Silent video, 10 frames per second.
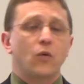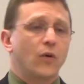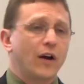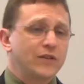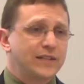
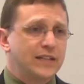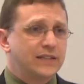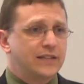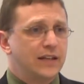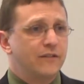When I was
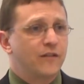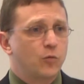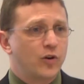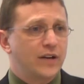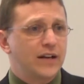16,
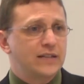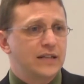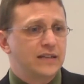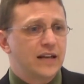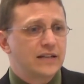February
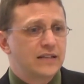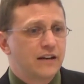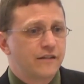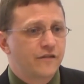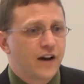19th,
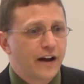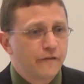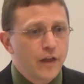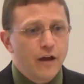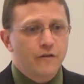
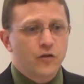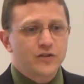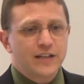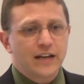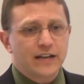1985,
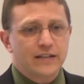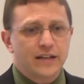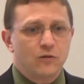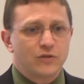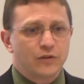first thing I
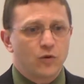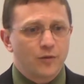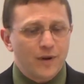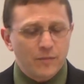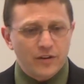did was I
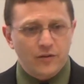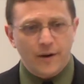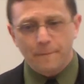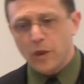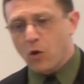woke my mother
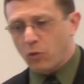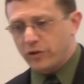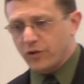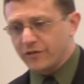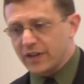up. We
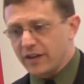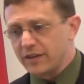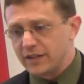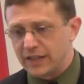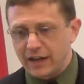drove
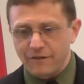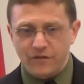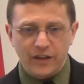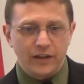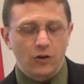down the
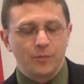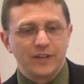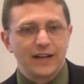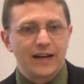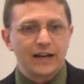DMV. It
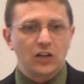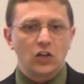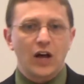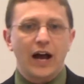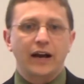opened at 8
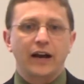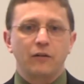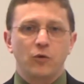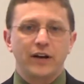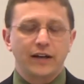o'clock. I
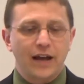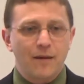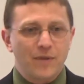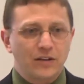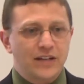went and
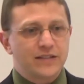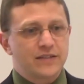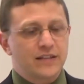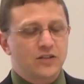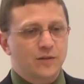got my
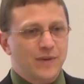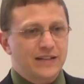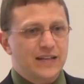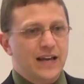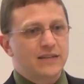license. I took my
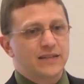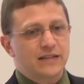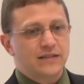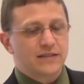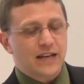test.
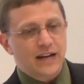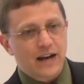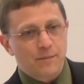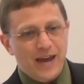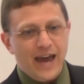They decided
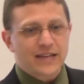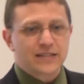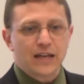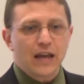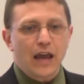I passed.